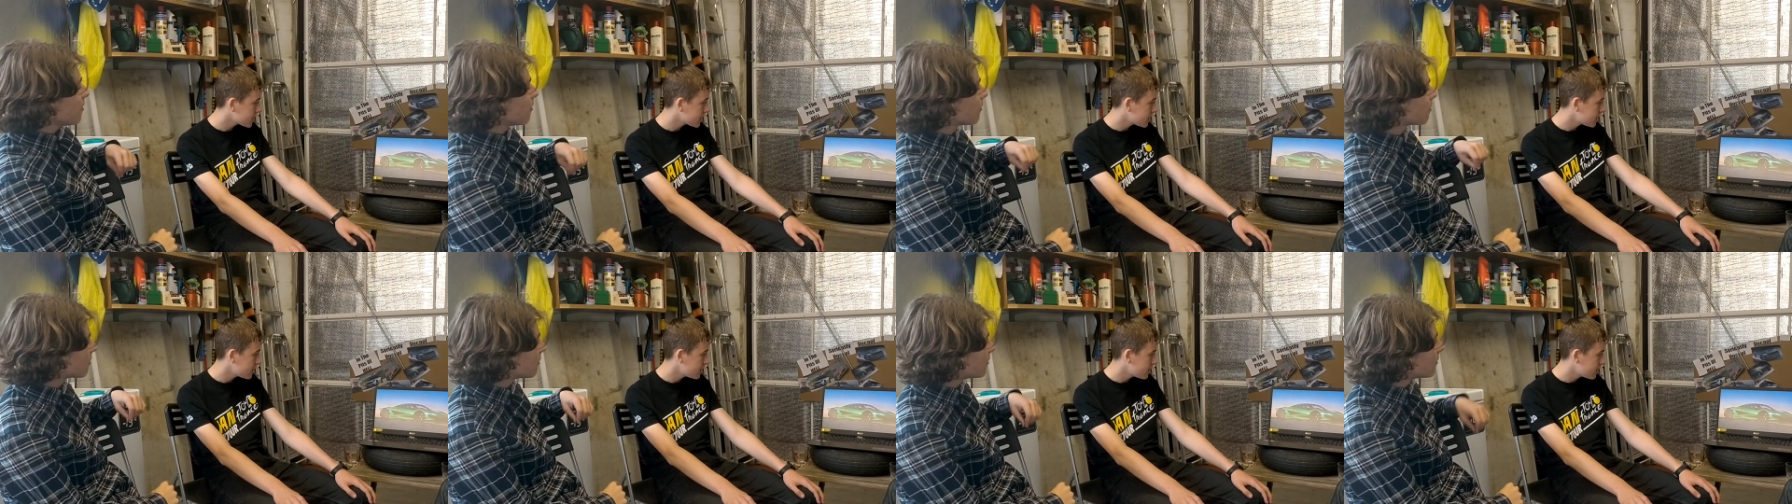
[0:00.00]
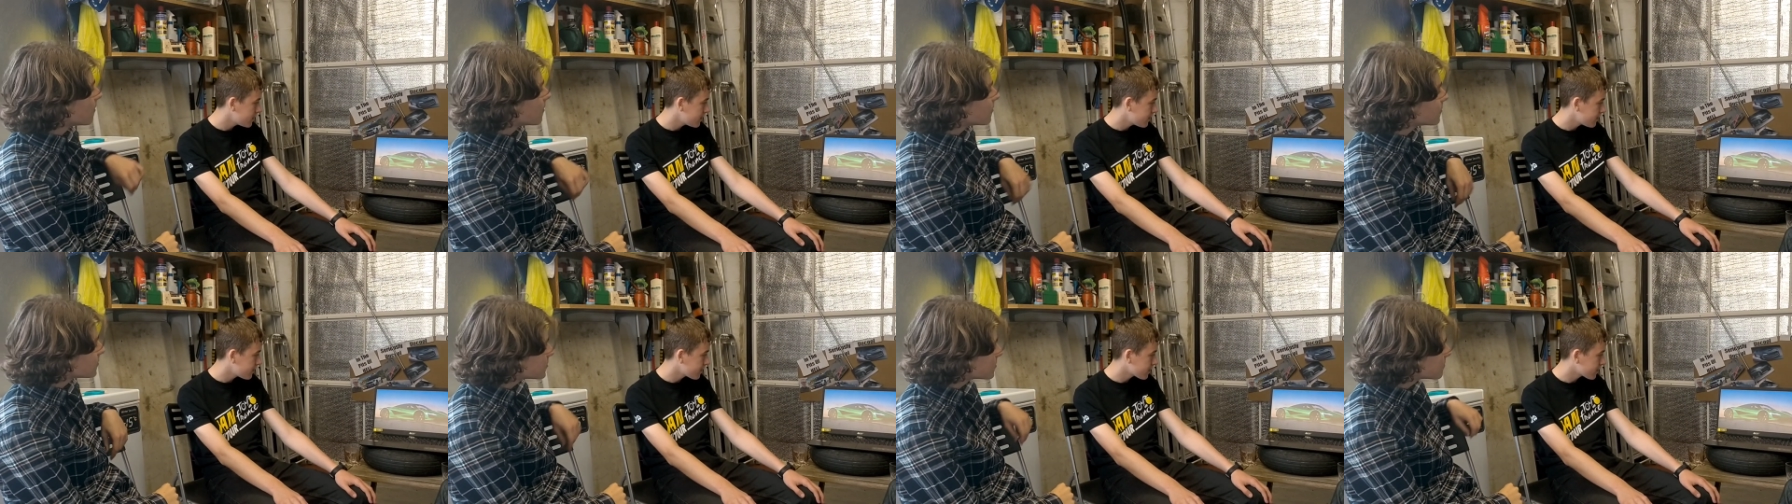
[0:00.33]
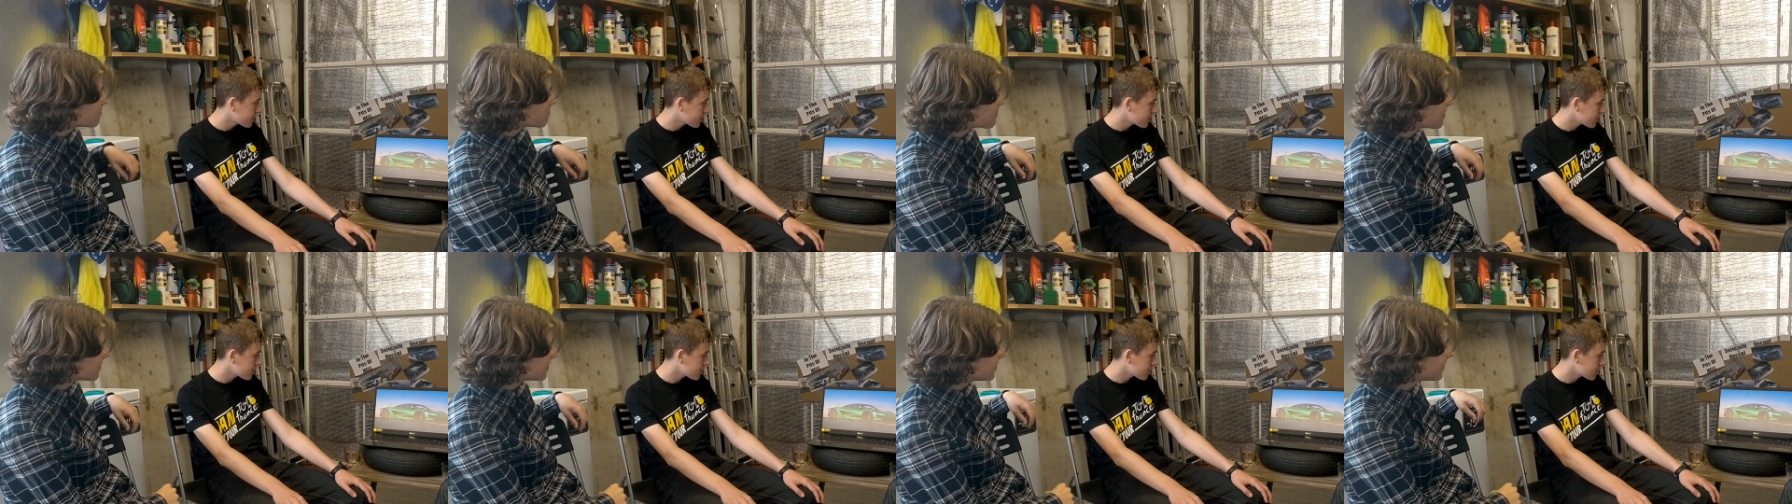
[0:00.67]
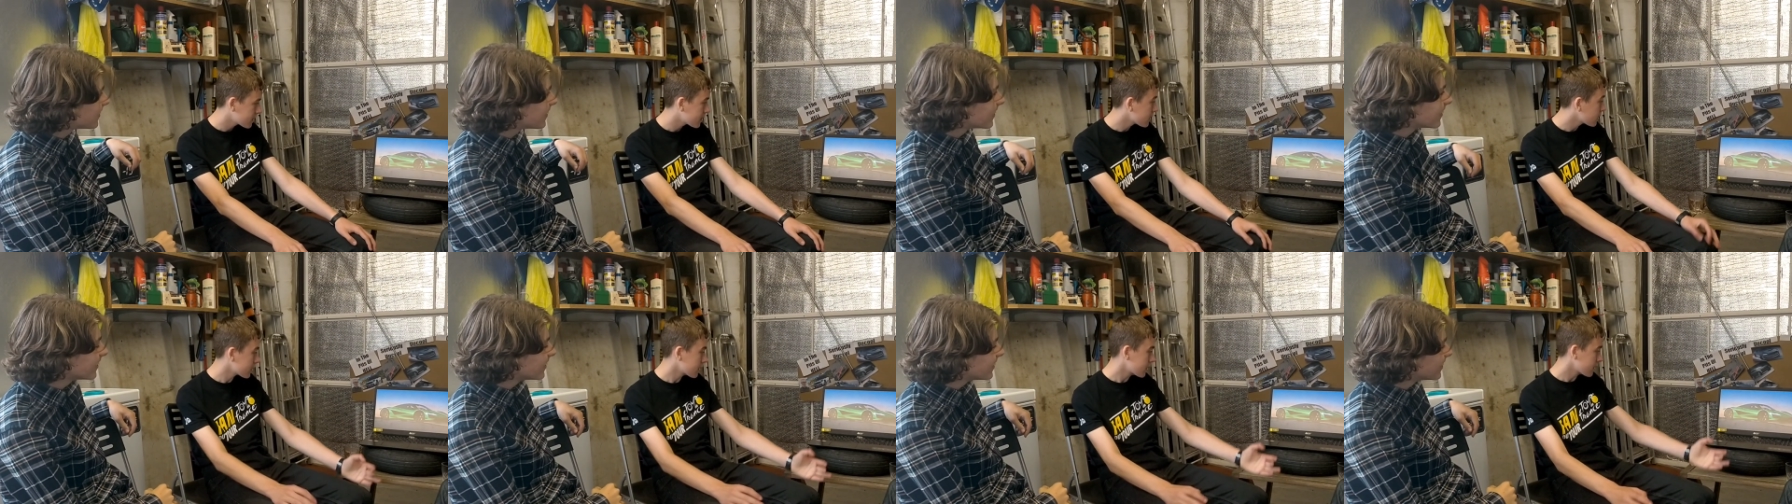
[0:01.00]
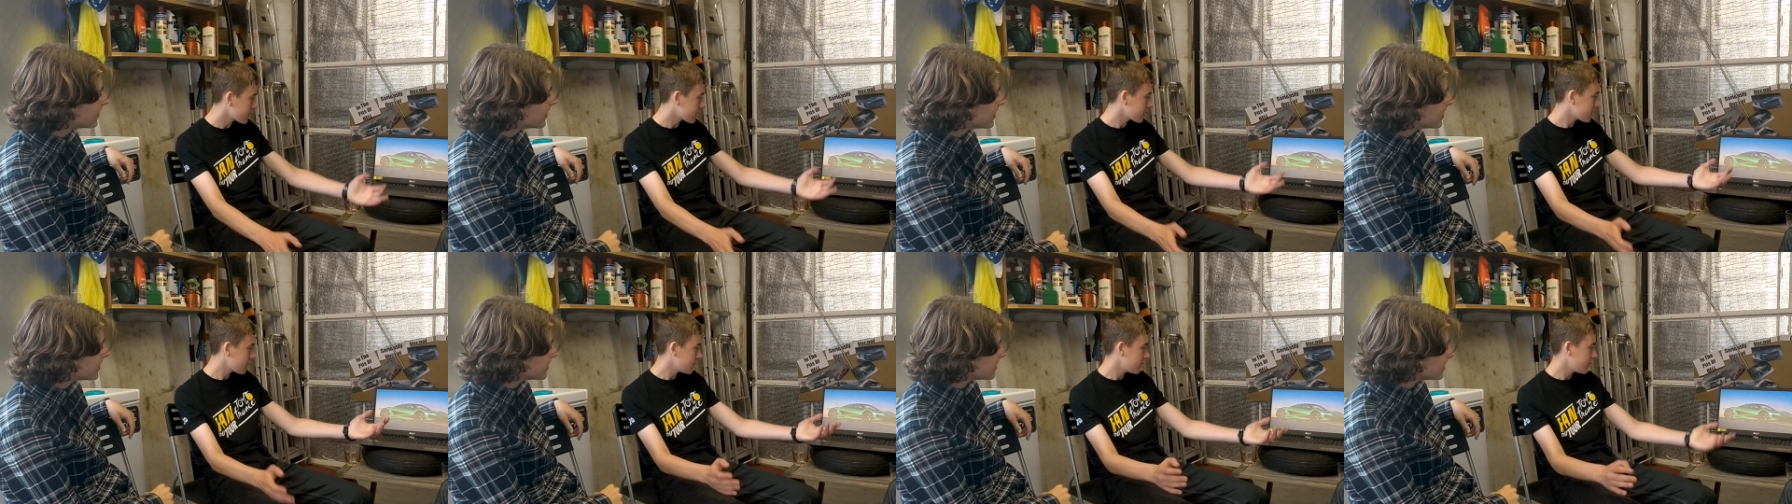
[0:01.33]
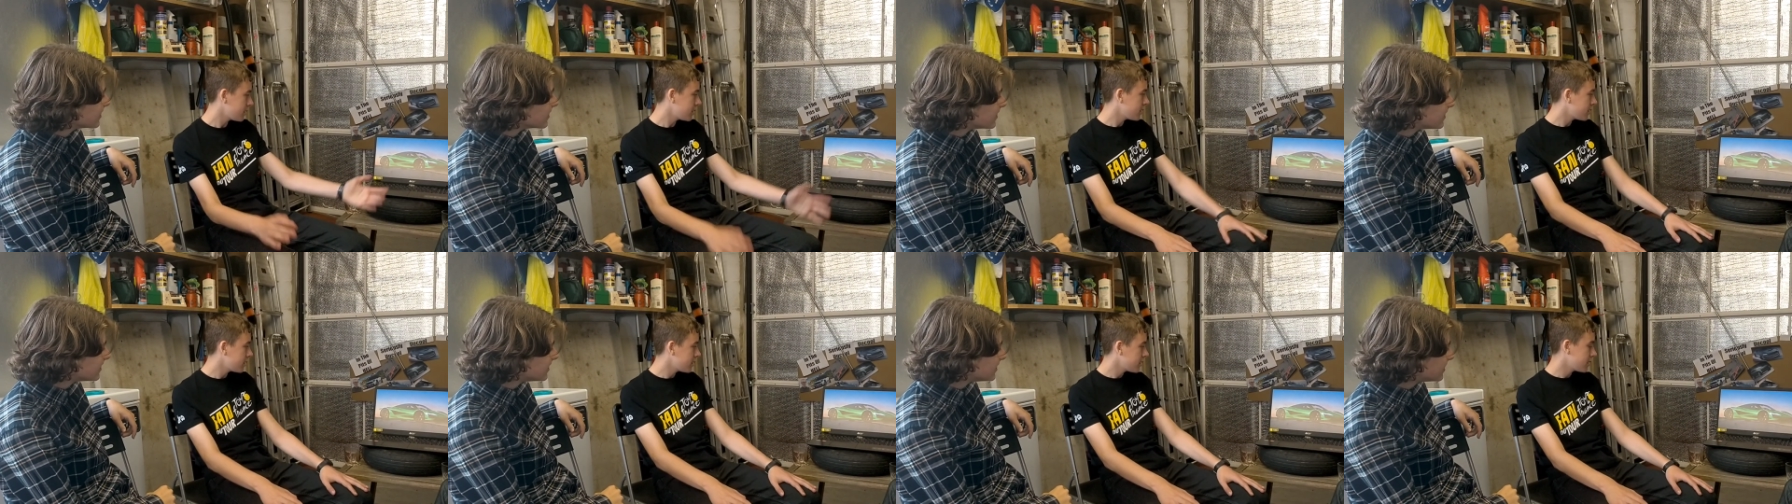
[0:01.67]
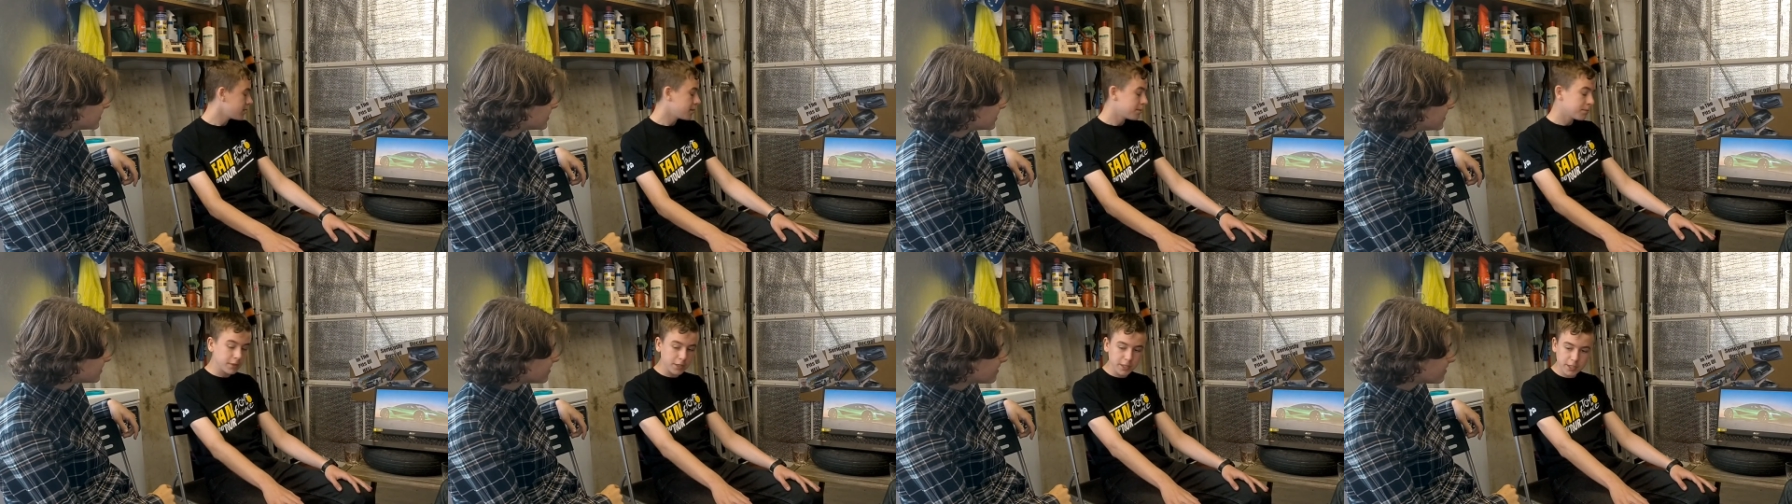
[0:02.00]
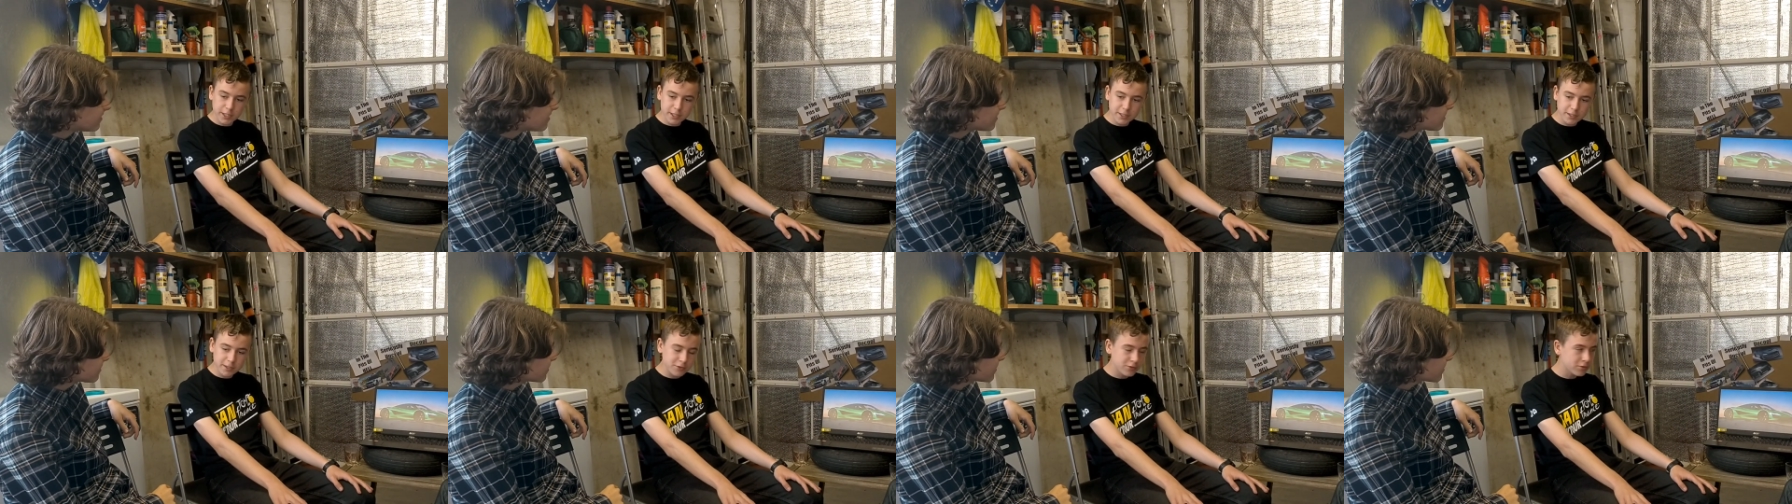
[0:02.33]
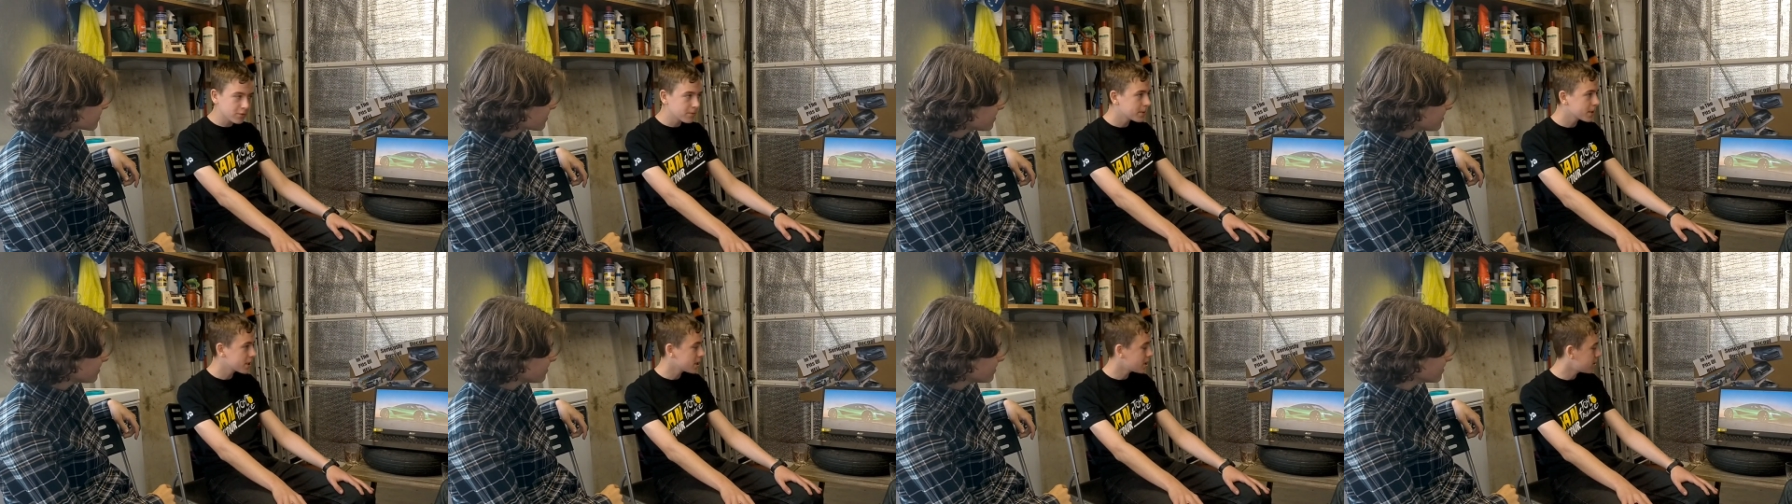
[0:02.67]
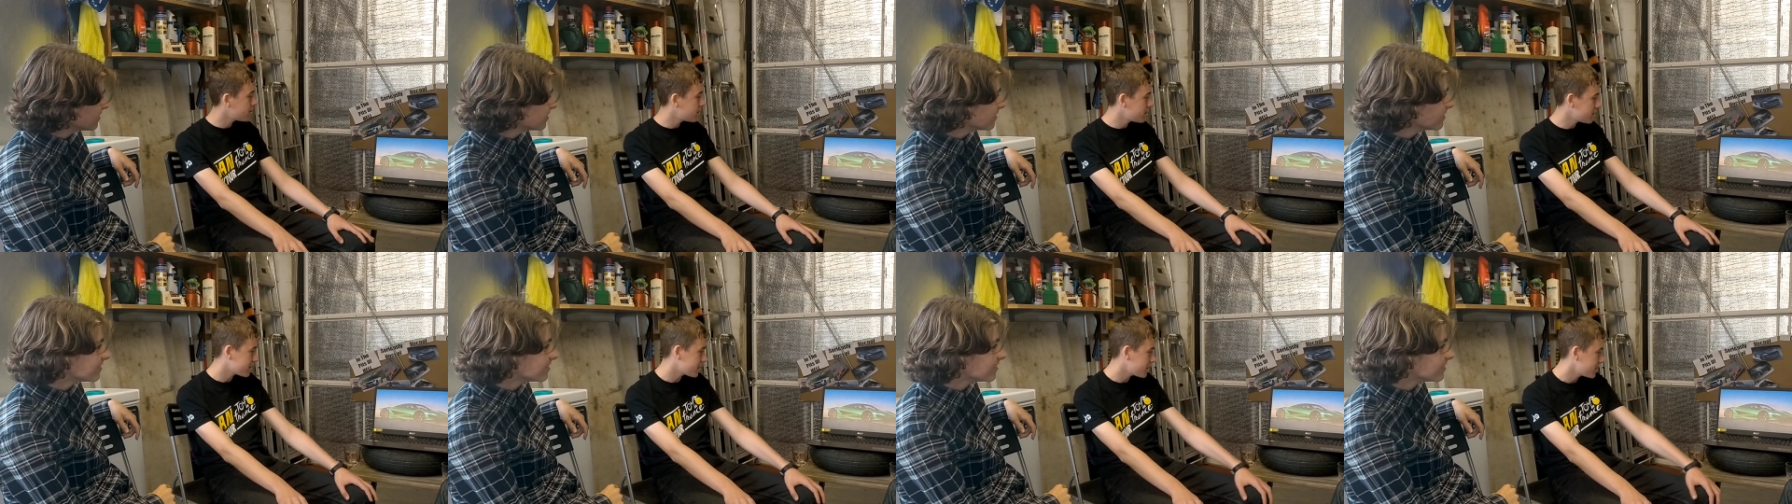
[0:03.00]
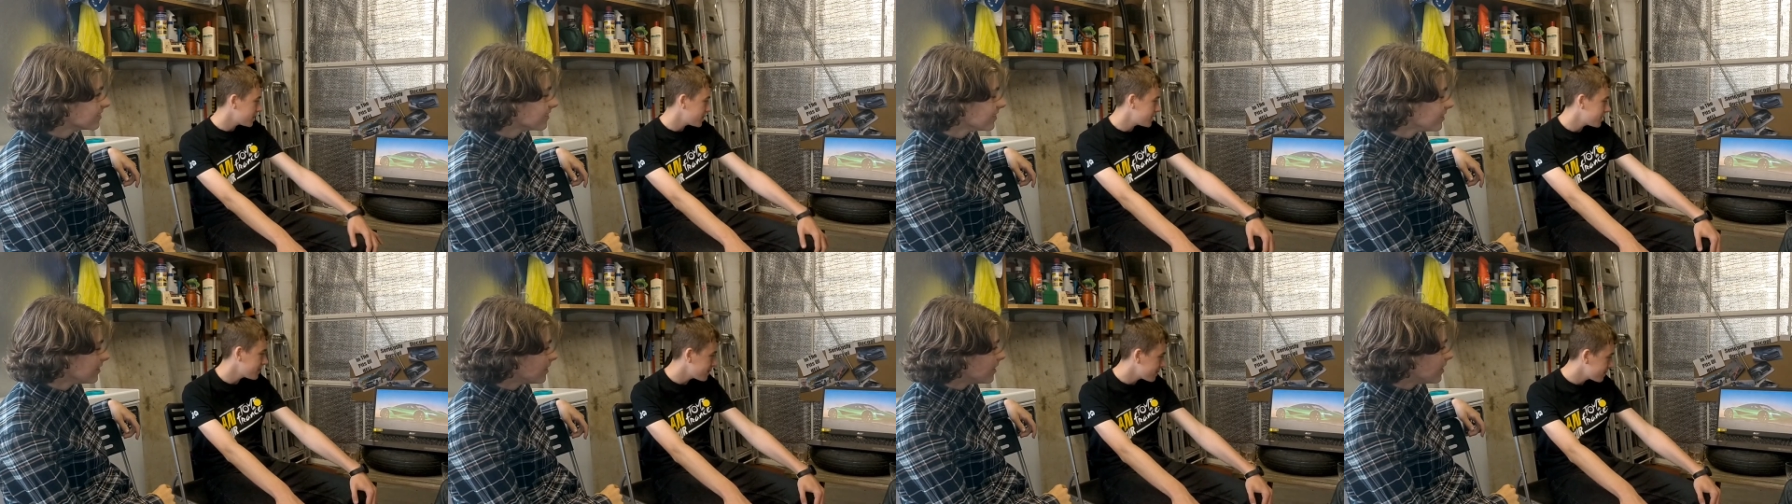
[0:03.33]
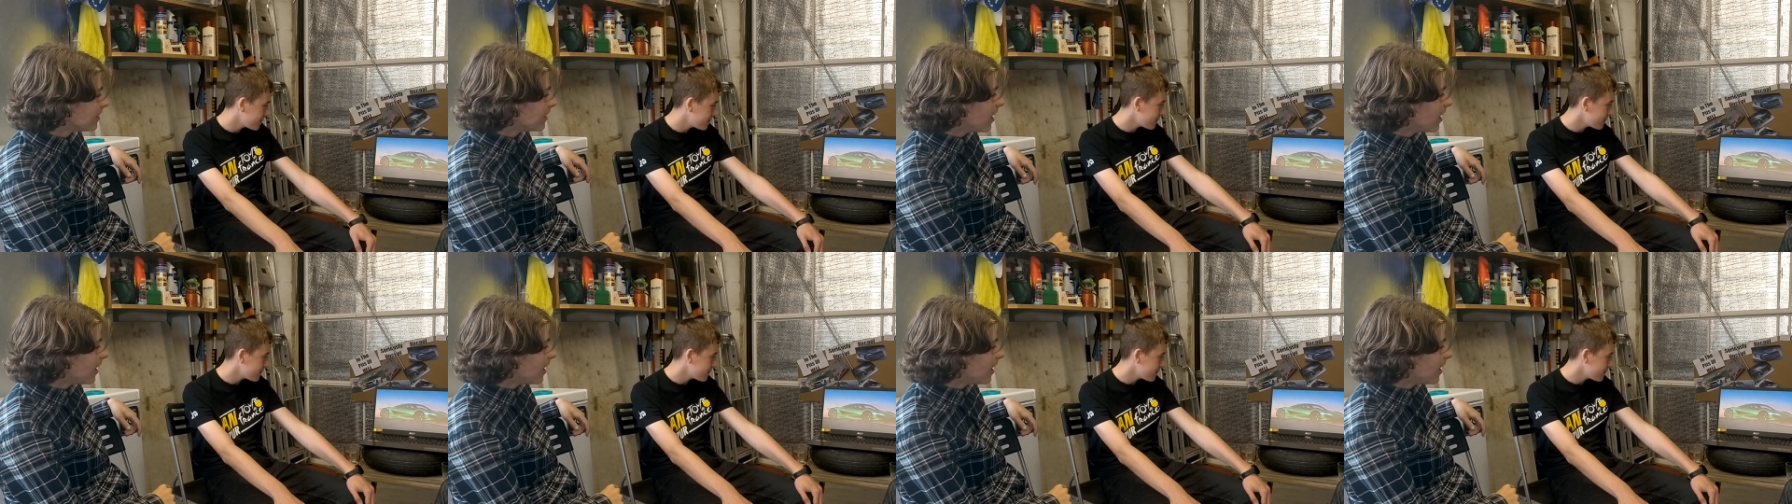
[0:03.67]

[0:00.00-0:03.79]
Your thoughts? Brilliant, as all McLarens are.